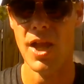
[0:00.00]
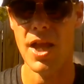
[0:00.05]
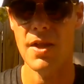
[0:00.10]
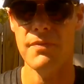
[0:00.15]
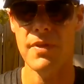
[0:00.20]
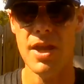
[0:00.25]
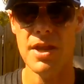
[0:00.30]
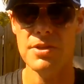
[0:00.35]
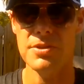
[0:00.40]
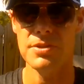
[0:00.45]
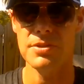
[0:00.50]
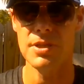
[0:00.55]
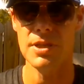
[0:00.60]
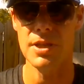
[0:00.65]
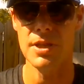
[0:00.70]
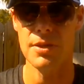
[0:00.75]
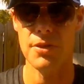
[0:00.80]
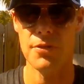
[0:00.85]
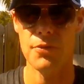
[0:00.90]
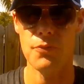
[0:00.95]
I've
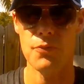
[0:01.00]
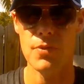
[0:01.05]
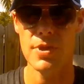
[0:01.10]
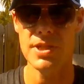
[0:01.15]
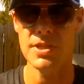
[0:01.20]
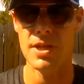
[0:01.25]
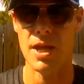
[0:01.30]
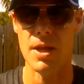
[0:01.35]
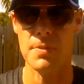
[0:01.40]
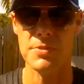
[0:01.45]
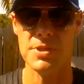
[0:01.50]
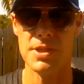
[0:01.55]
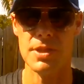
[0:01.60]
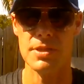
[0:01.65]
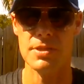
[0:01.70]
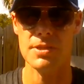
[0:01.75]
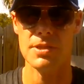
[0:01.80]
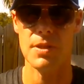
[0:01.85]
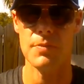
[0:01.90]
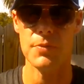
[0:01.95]
actually 3 times
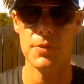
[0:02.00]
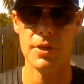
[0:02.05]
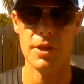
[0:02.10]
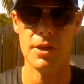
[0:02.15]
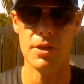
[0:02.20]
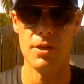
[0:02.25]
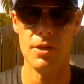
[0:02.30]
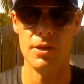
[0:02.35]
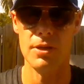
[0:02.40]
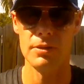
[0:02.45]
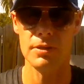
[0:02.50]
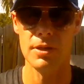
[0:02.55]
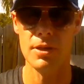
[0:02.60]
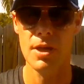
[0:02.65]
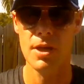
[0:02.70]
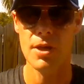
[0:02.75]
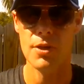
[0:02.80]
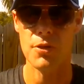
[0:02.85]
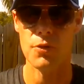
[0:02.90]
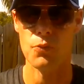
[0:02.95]
done something called
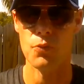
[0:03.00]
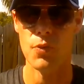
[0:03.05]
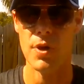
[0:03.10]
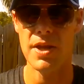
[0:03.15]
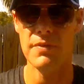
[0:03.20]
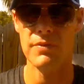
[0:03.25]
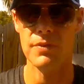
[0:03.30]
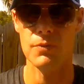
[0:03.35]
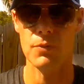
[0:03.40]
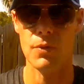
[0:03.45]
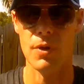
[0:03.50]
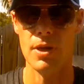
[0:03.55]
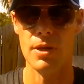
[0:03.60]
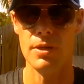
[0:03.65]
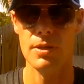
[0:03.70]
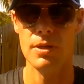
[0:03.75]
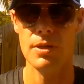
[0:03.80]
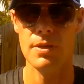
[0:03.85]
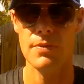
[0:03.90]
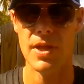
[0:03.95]
the Raven
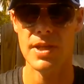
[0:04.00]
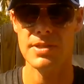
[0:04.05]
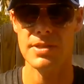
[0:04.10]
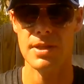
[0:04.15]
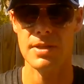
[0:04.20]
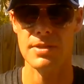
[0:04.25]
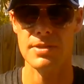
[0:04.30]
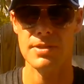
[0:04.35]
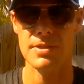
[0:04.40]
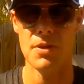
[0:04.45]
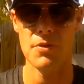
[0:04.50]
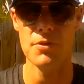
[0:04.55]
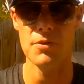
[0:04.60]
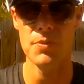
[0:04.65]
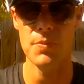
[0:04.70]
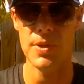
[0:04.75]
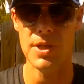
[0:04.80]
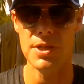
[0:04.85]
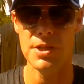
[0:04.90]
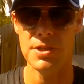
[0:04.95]
Run. That's on South
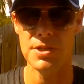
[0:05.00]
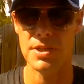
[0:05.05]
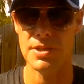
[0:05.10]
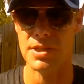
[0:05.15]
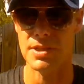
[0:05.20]
Beach.